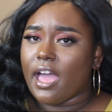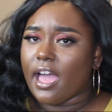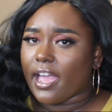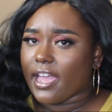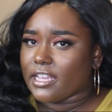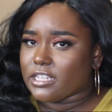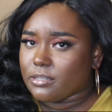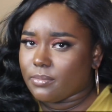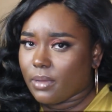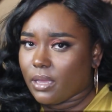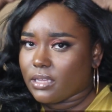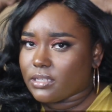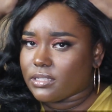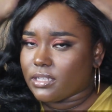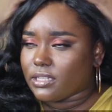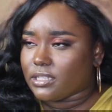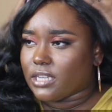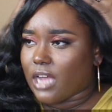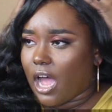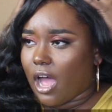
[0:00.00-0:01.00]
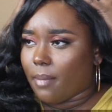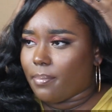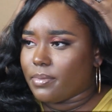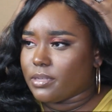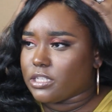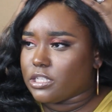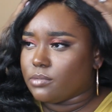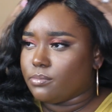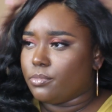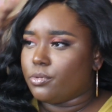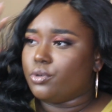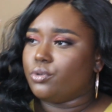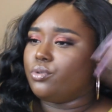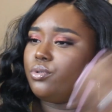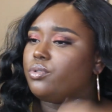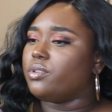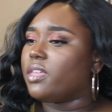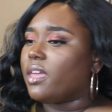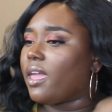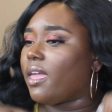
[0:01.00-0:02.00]
I guess because the top is
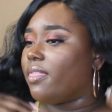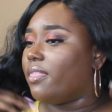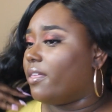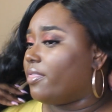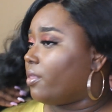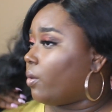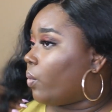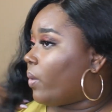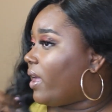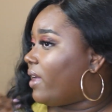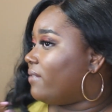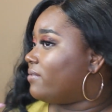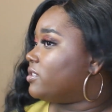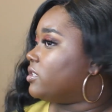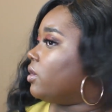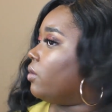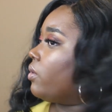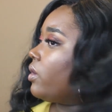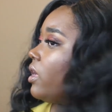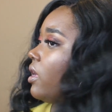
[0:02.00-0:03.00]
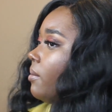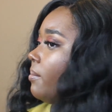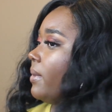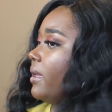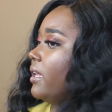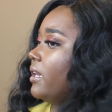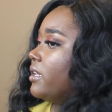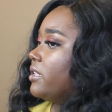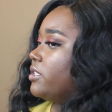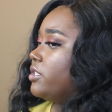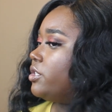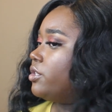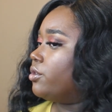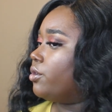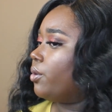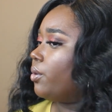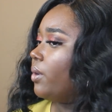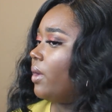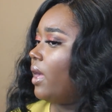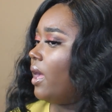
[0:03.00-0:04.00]
smooth and then the waves don't come in
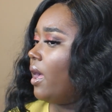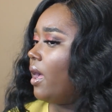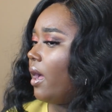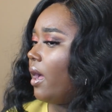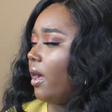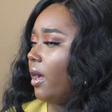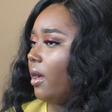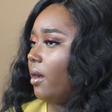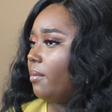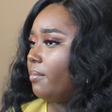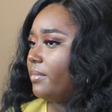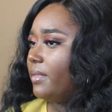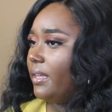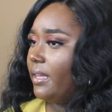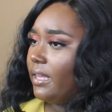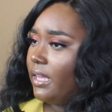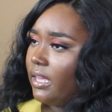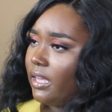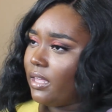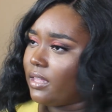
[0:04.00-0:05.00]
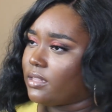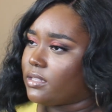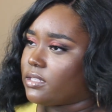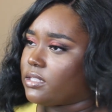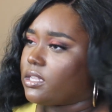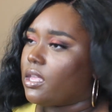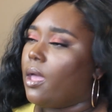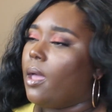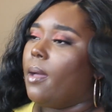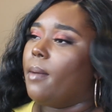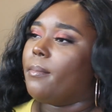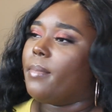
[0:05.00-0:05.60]
until the ends.